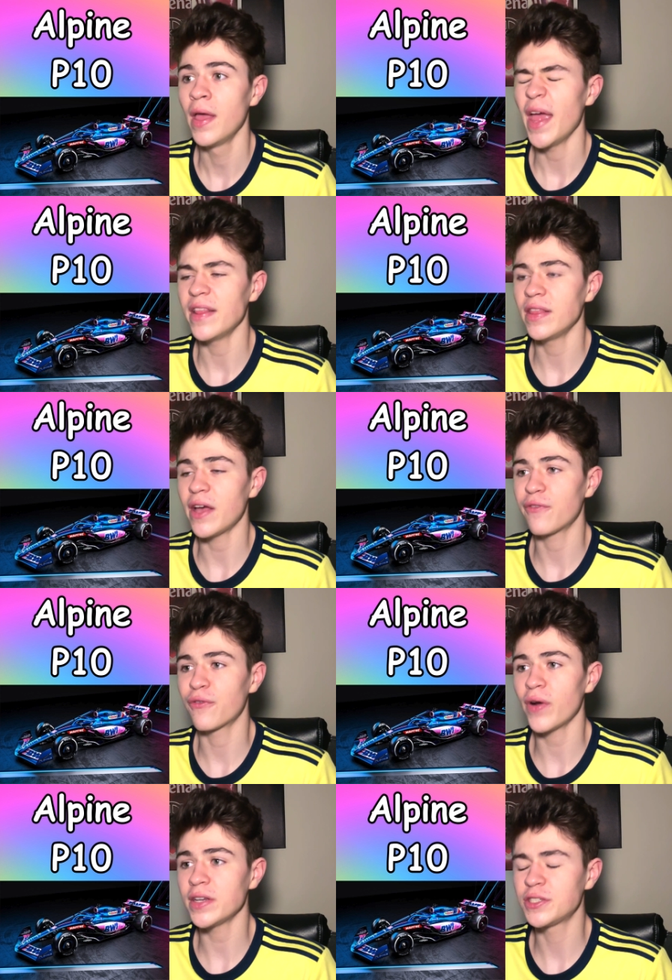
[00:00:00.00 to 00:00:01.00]
And then that
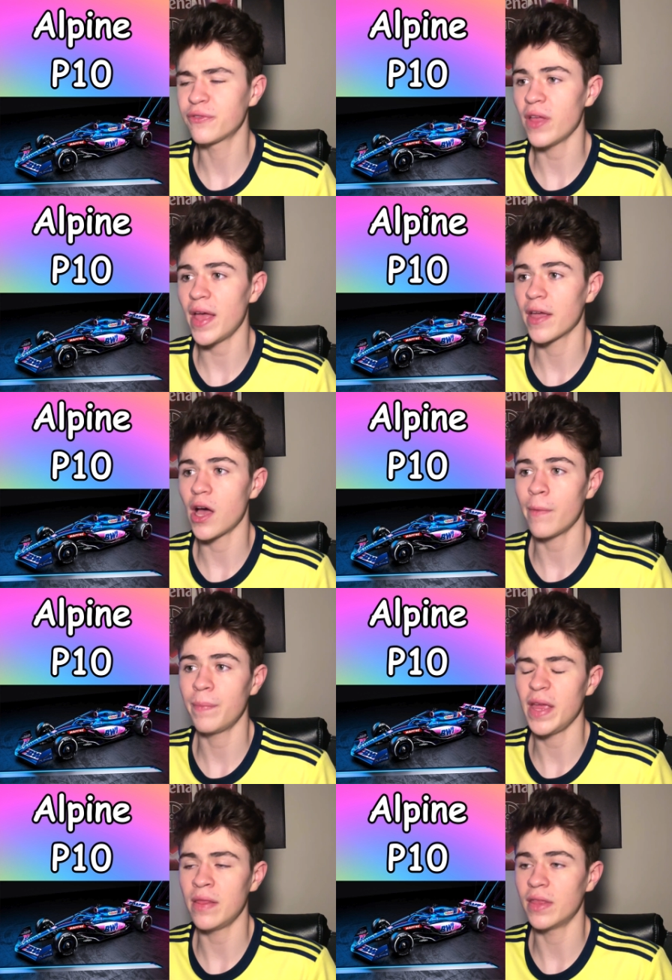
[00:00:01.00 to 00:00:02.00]
French flag up
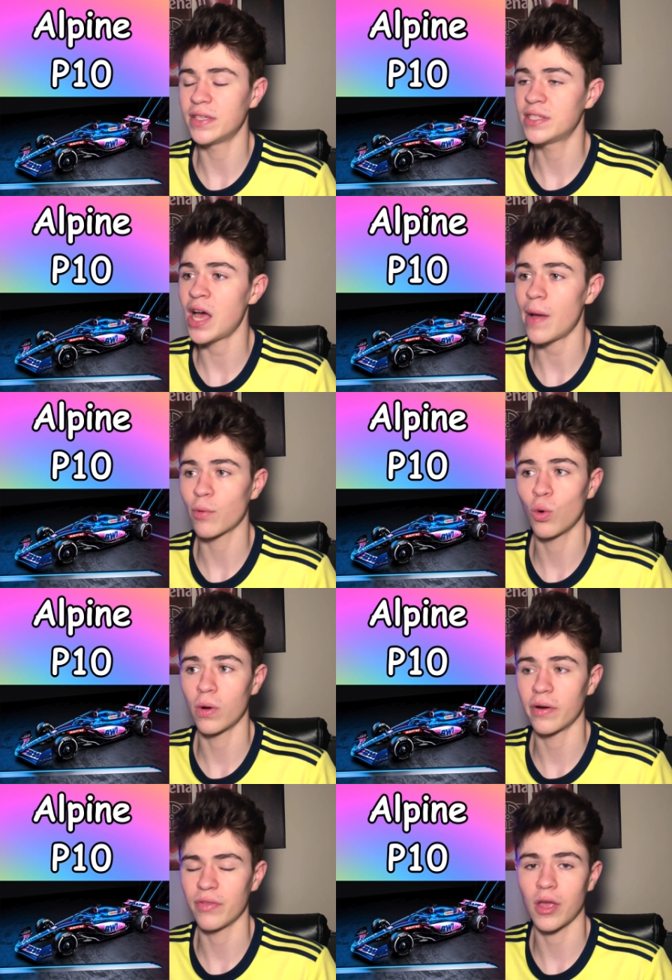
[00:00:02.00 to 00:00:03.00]
in the top
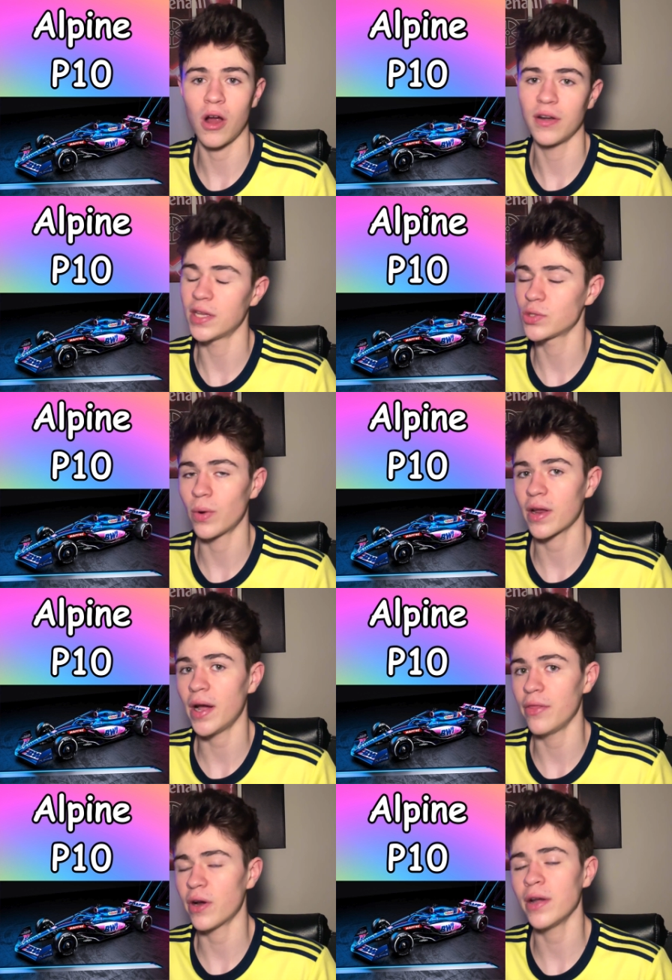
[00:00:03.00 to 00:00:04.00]
corner of the car doesn't work either.